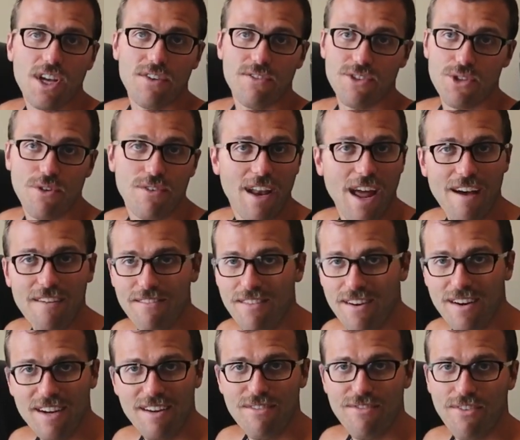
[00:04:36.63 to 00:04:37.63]
So not
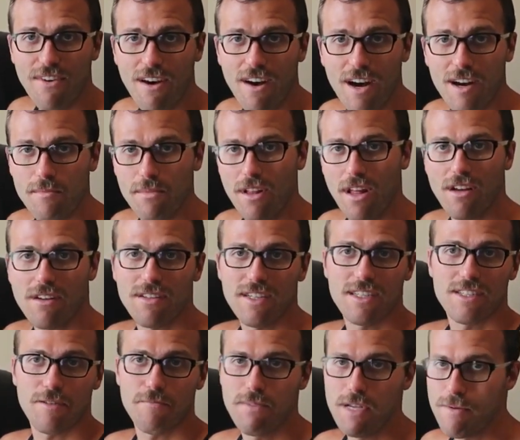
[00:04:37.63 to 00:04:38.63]
very far, but luckily
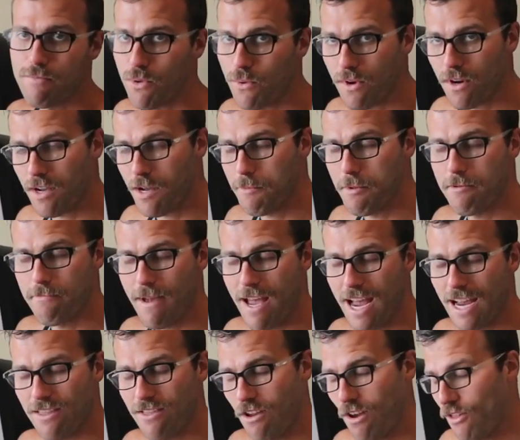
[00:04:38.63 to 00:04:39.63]
some people were coming
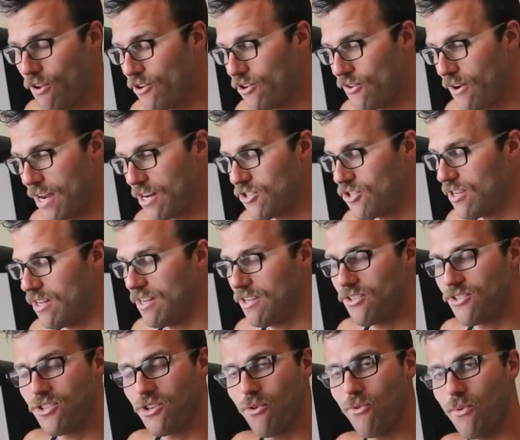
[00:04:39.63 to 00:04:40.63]
back the other direction,
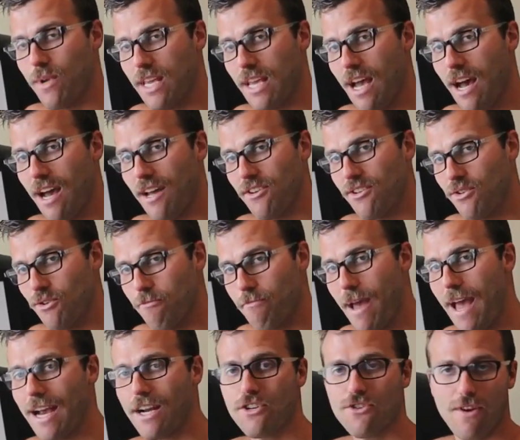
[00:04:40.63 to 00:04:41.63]
and so we got to
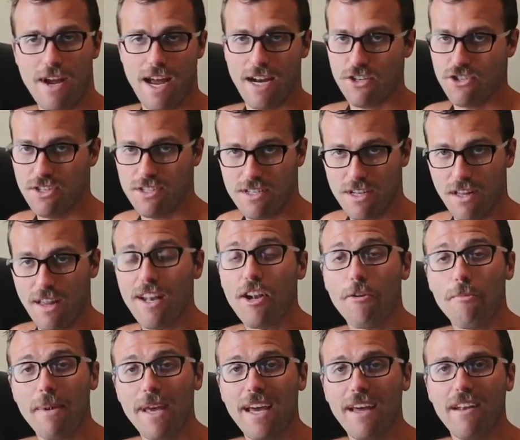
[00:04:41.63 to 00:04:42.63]
backtrack just a
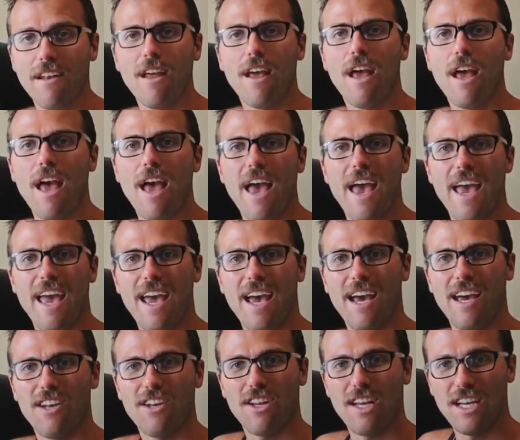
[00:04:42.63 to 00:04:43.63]
little bit.
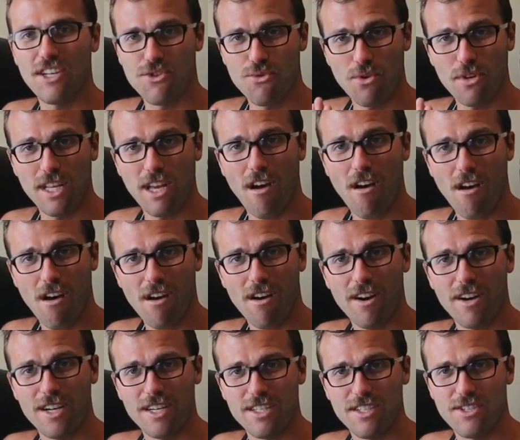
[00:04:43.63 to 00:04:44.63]
And it's really
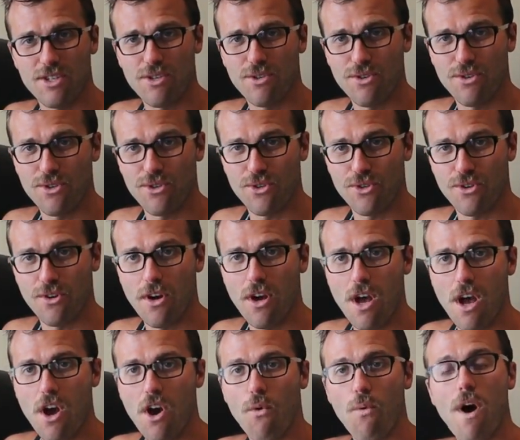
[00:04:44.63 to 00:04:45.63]
hard to
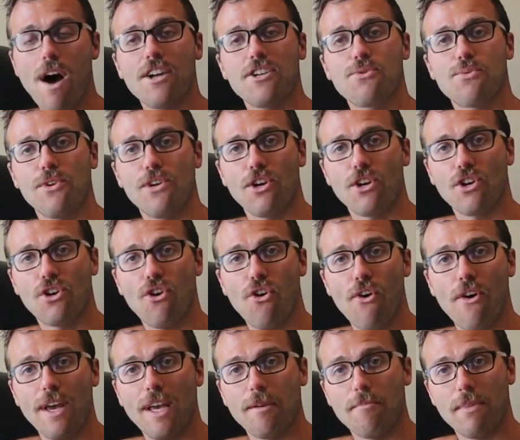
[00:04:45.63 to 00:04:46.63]
watch where you're
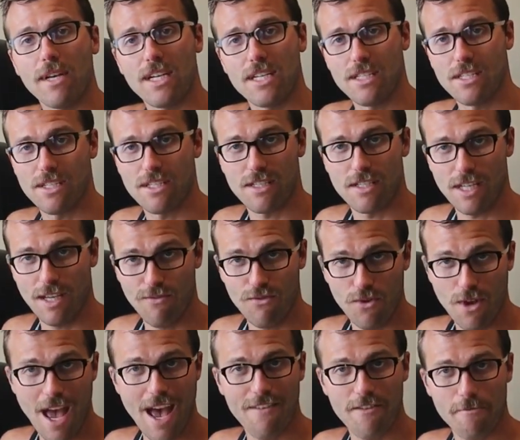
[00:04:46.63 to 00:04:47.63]
going because if
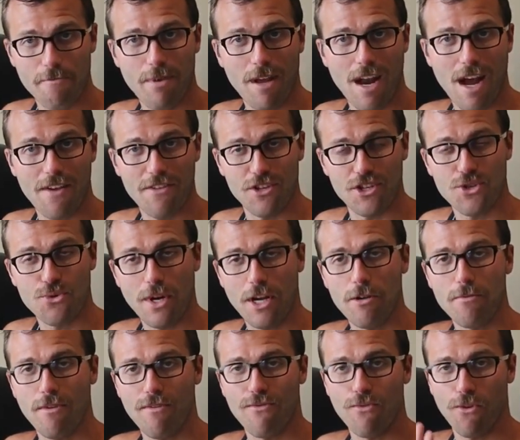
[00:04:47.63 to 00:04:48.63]
you haven't been on this trail
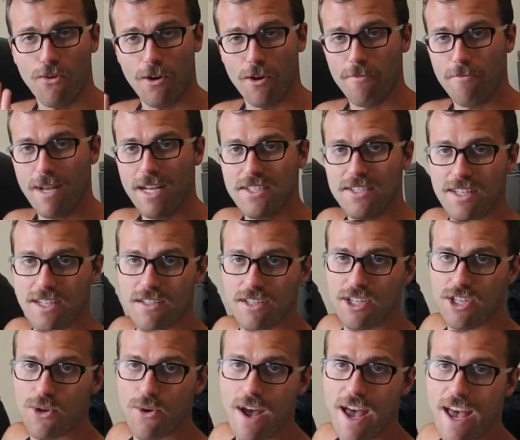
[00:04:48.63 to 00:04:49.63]
before, basically
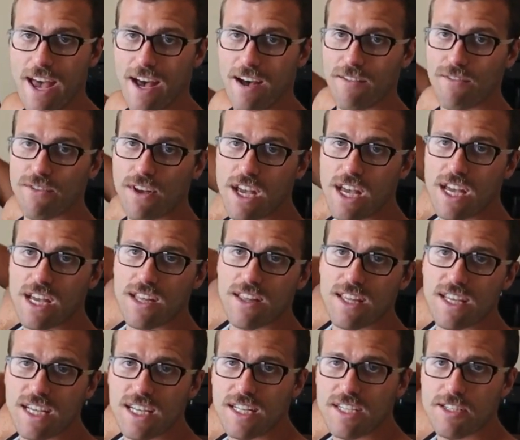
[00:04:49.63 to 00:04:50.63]
you have
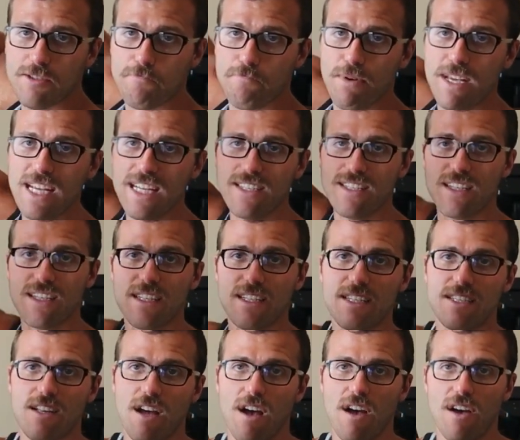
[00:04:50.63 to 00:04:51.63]
these
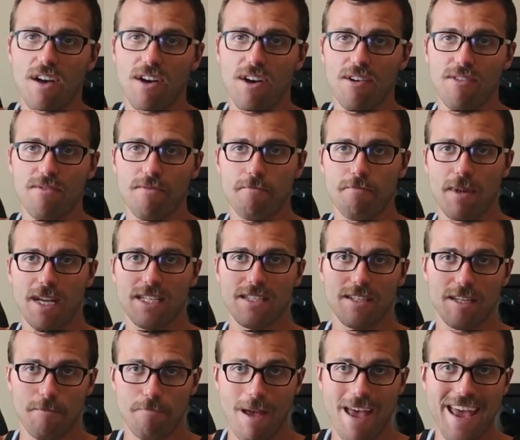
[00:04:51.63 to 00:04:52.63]
pieces of
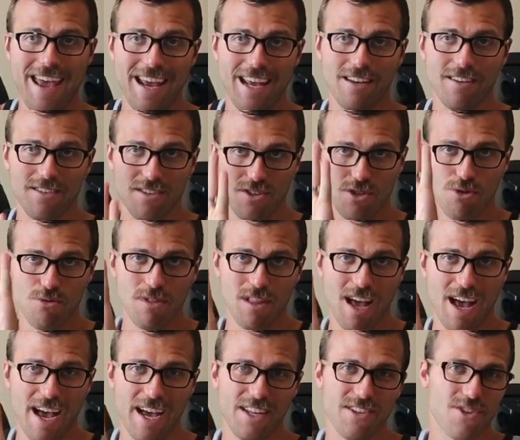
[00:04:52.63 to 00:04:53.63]
basically paint, 2
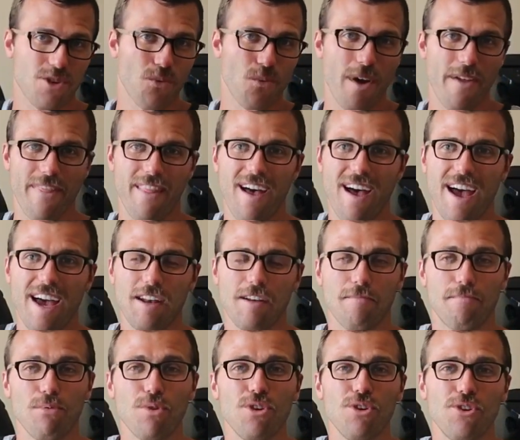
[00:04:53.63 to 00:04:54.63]
lines or 1 line
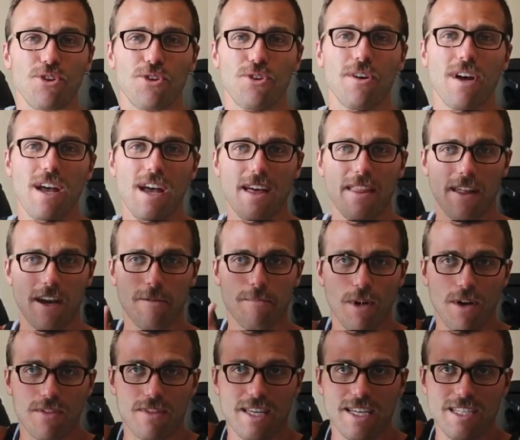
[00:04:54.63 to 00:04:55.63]
of blue that are
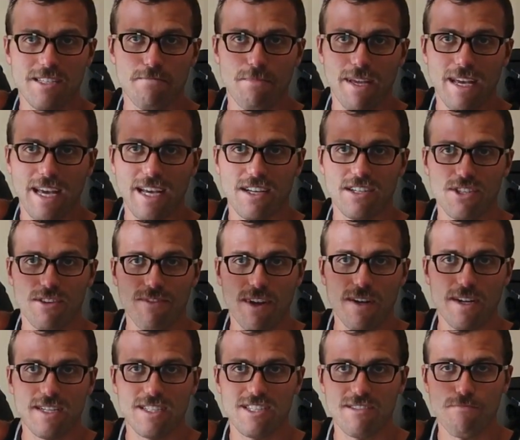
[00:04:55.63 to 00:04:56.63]
about this big, so
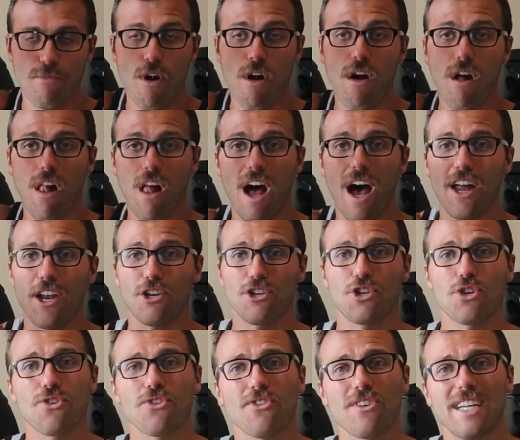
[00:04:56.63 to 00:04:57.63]
very small, on a
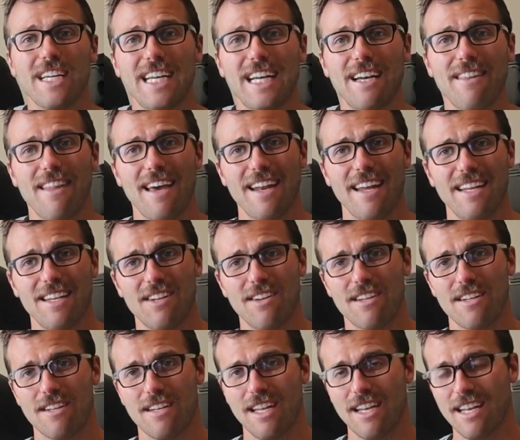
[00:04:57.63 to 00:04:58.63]
tree, and that
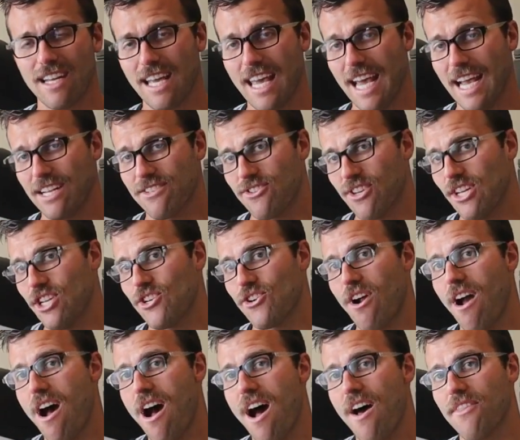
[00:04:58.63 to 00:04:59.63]
indicates that
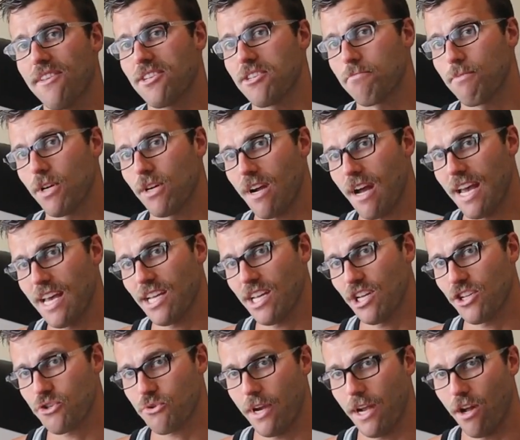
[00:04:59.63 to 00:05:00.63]
you're on the Superior
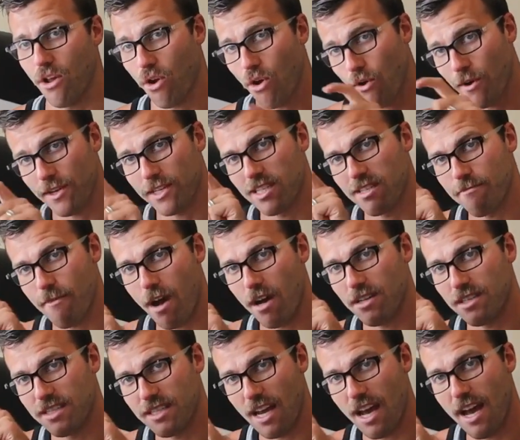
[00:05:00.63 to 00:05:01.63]
Hiking Trail, or a
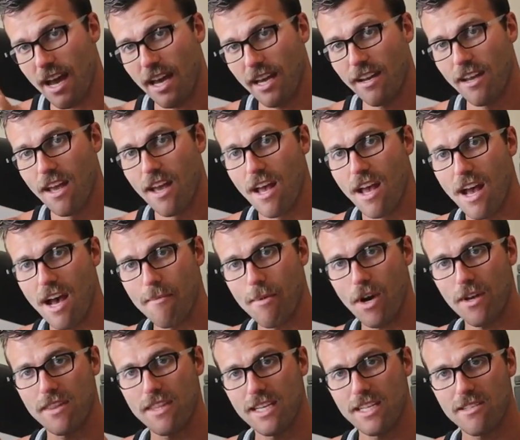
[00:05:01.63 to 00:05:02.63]
small sign
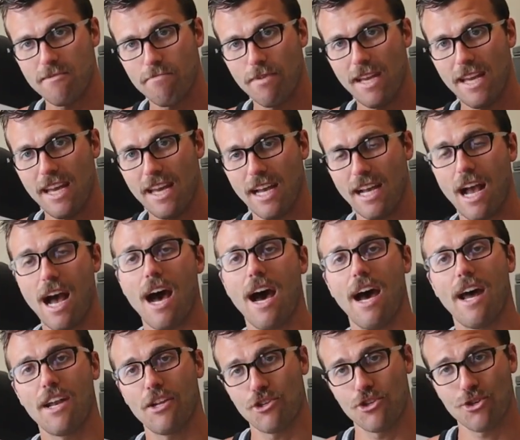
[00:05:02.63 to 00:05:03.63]
about this big on a